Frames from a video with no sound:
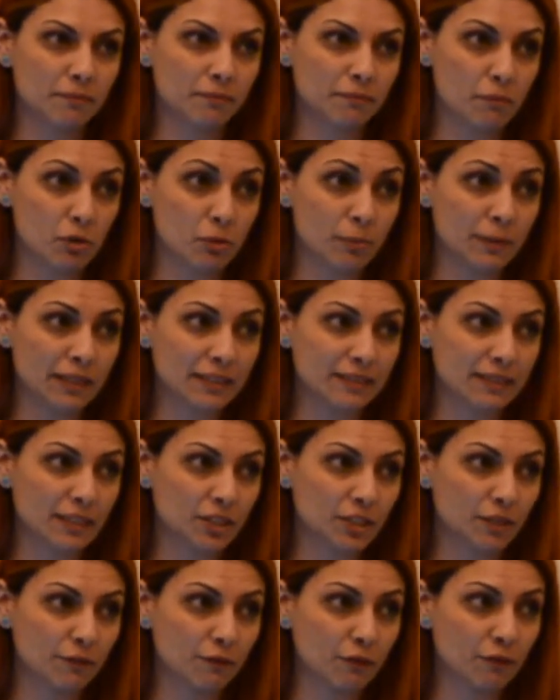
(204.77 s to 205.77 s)

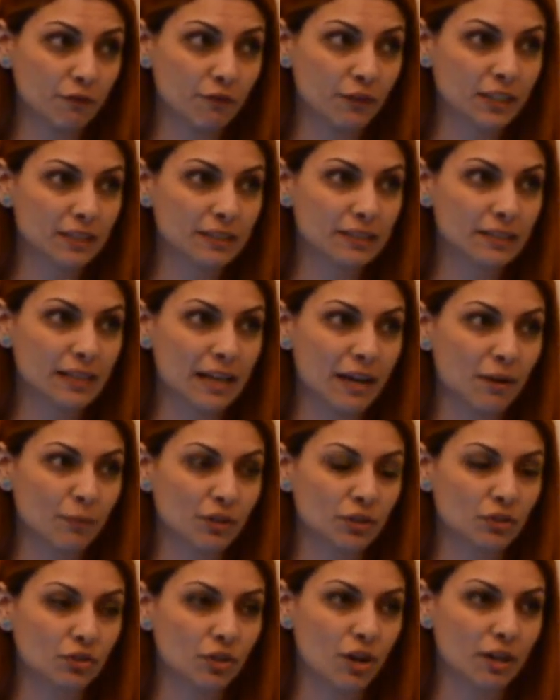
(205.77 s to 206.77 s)
mobilization for Ferguson, I
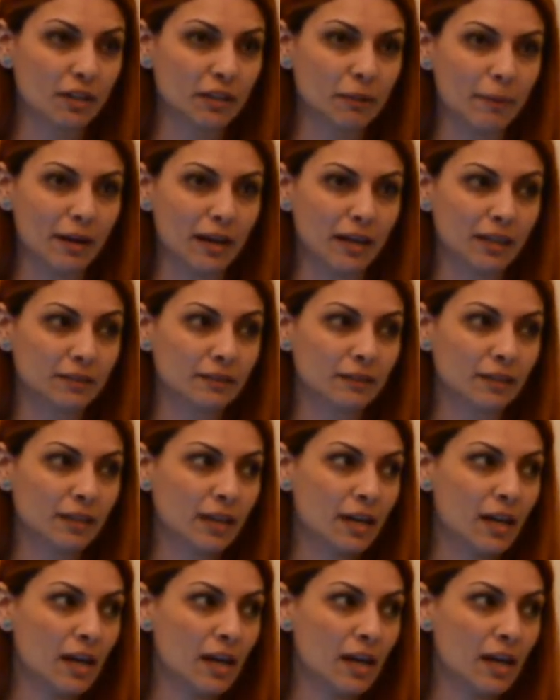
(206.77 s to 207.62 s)
want to talk about